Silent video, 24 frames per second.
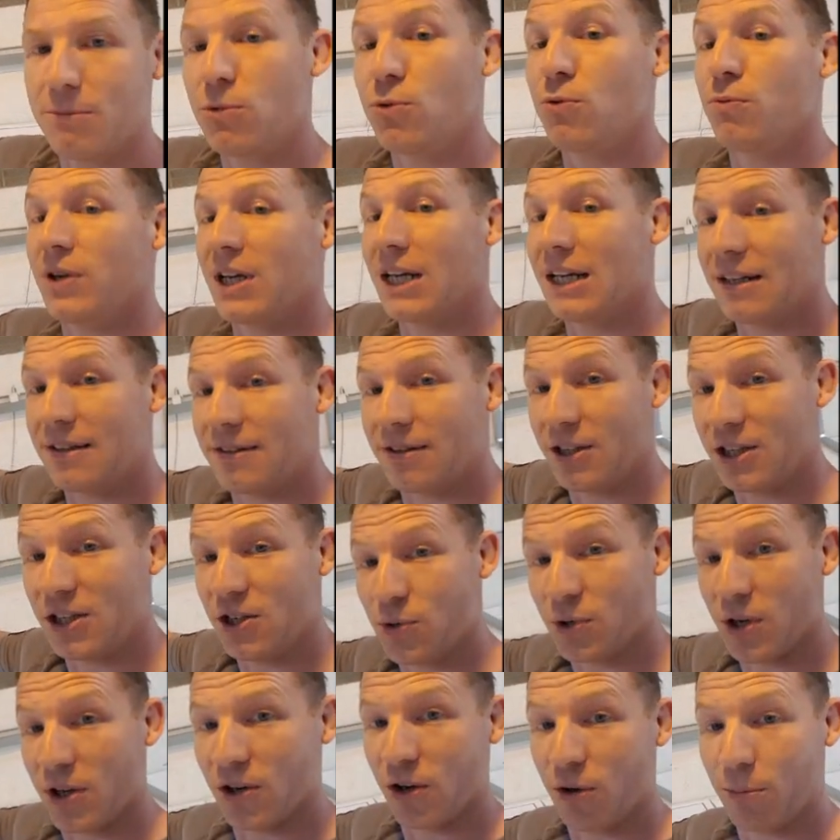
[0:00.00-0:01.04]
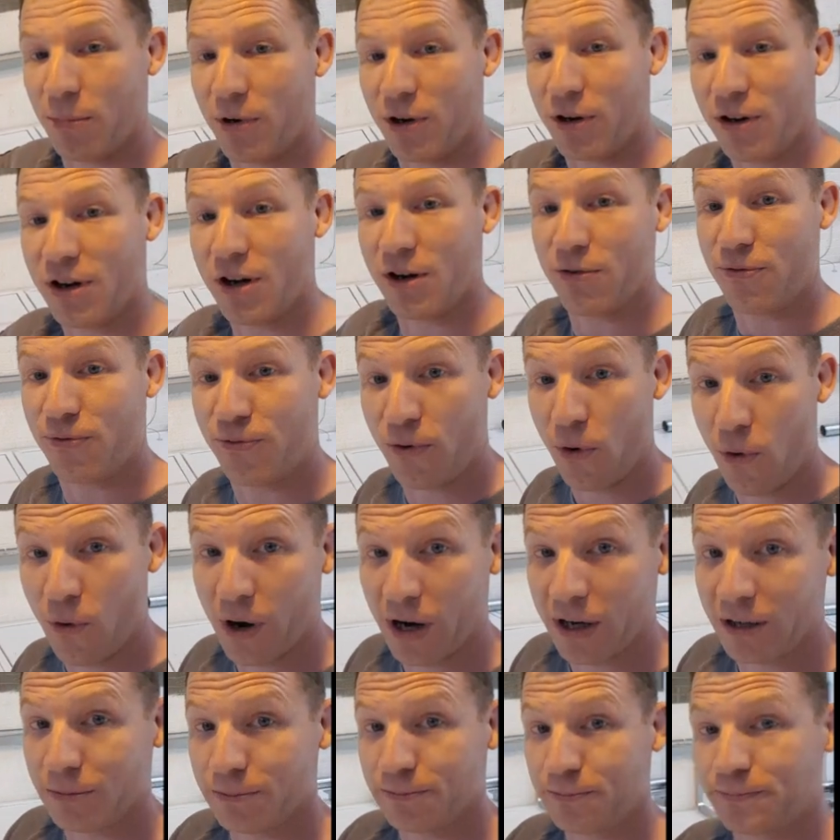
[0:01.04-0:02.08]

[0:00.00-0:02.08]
moving into unit number 4.